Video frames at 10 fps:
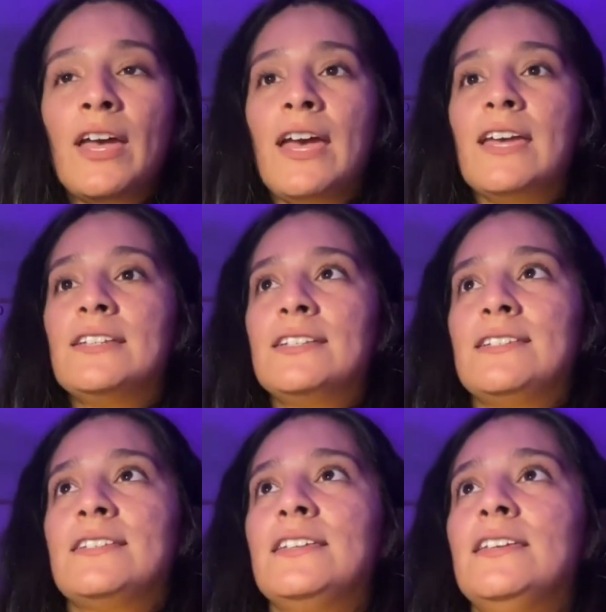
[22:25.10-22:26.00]
and to
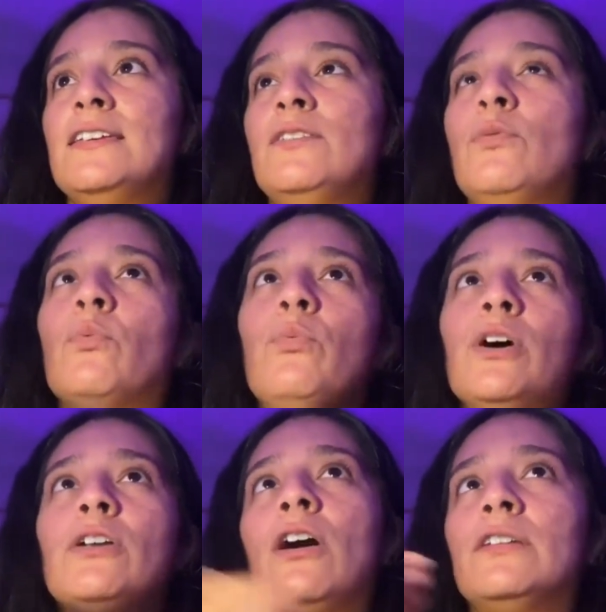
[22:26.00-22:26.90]
see
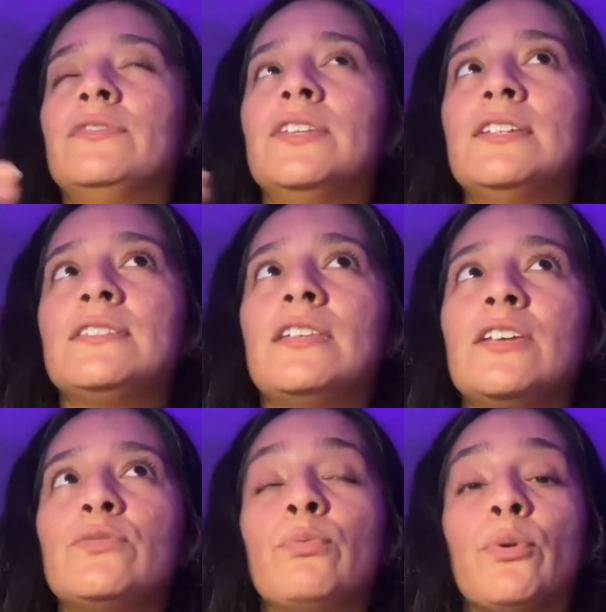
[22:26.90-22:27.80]
what all of these
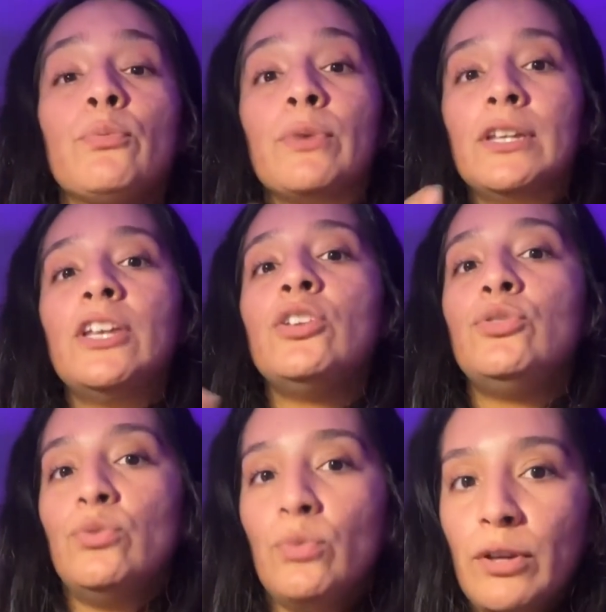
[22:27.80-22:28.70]
things were really
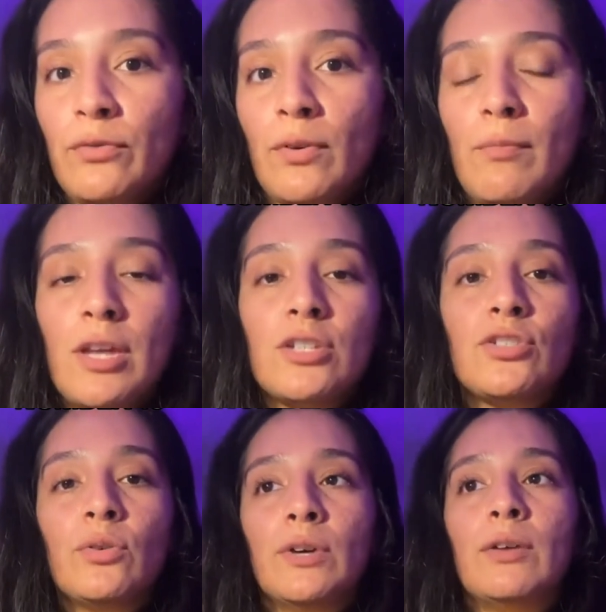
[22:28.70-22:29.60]
doing for me.
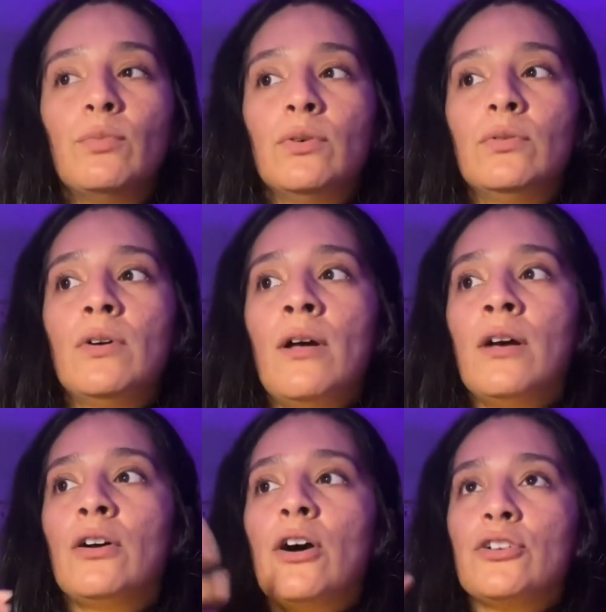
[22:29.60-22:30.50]
So it will
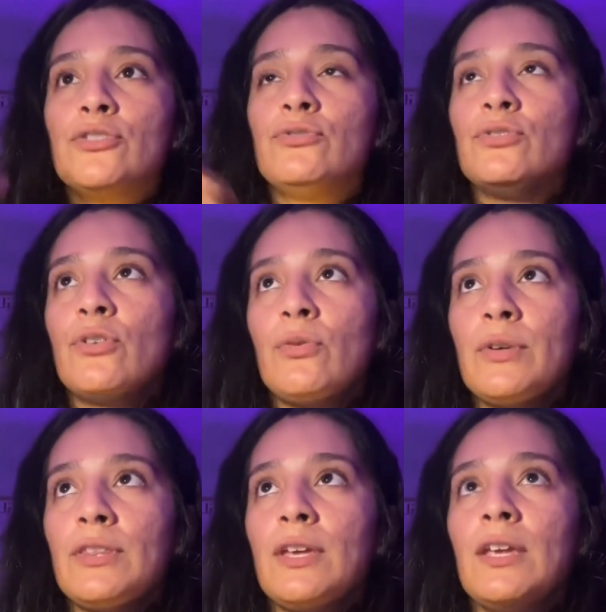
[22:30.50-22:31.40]
cause you to go
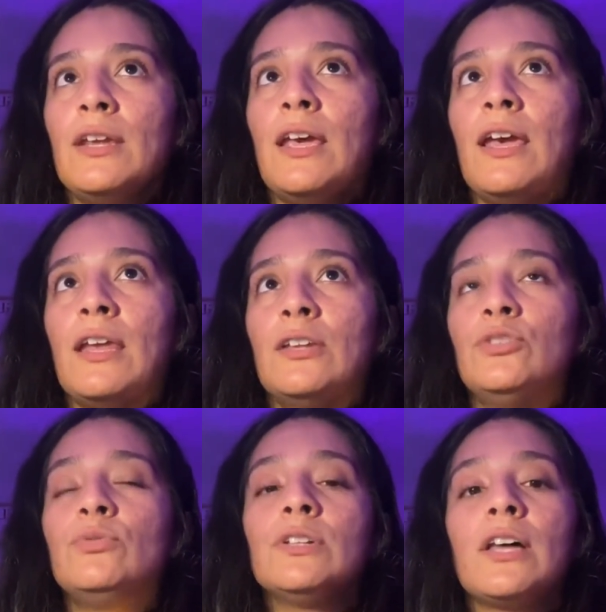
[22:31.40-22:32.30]
within and
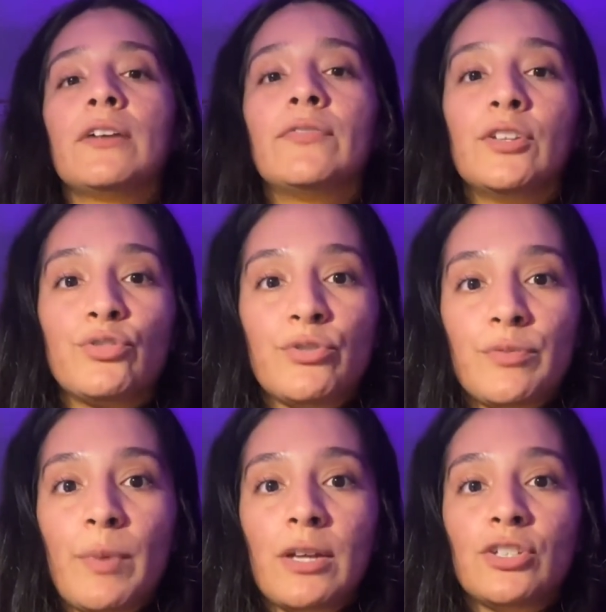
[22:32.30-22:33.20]
do a lot of
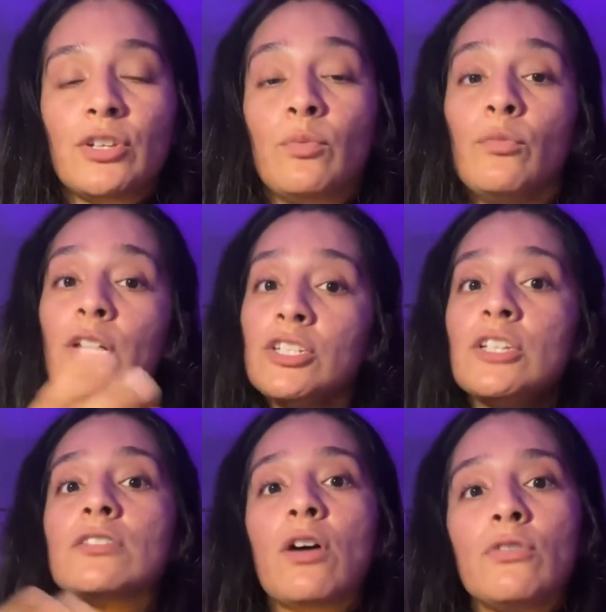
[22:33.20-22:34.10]
introspection, which
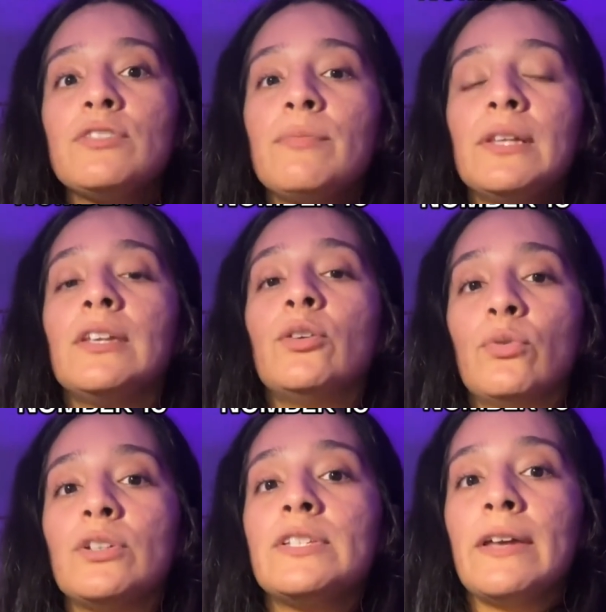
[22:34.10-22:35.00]
is ultimately
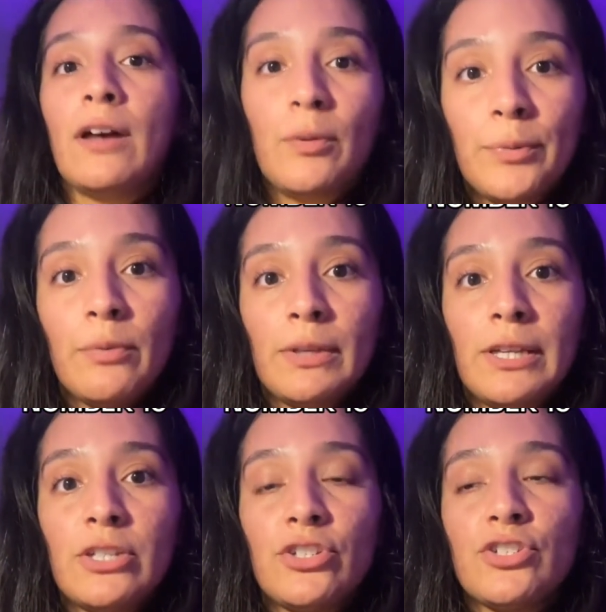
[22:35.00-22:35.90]
going to help your
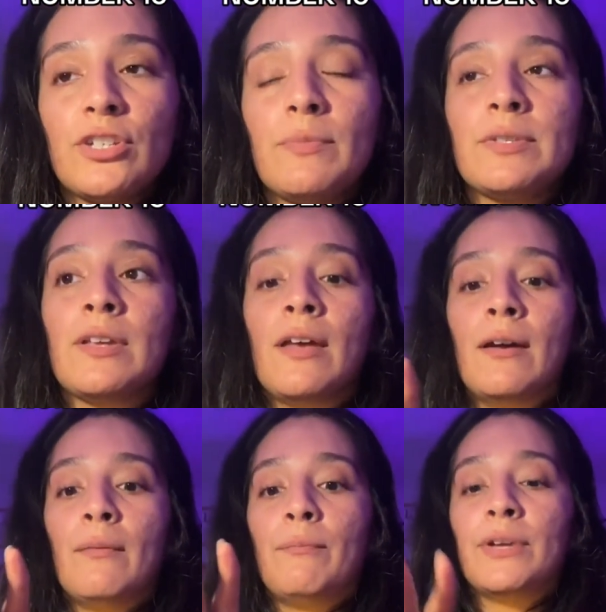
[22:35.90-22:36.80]
relationships,
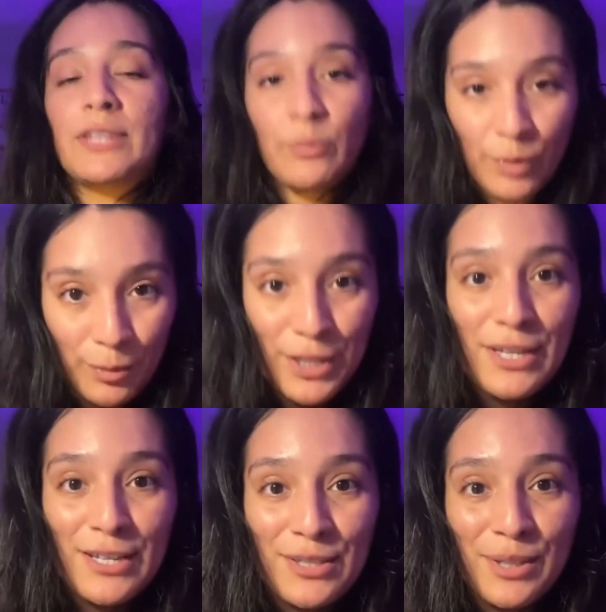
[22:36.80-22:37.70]
but they will be
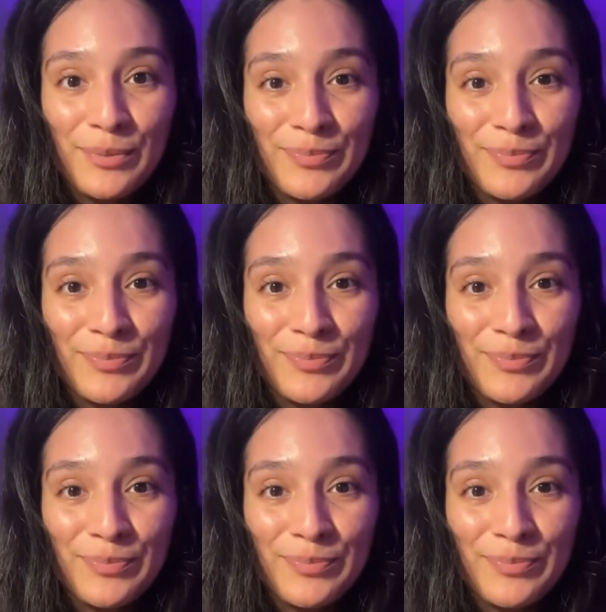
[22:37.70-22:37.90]
tested.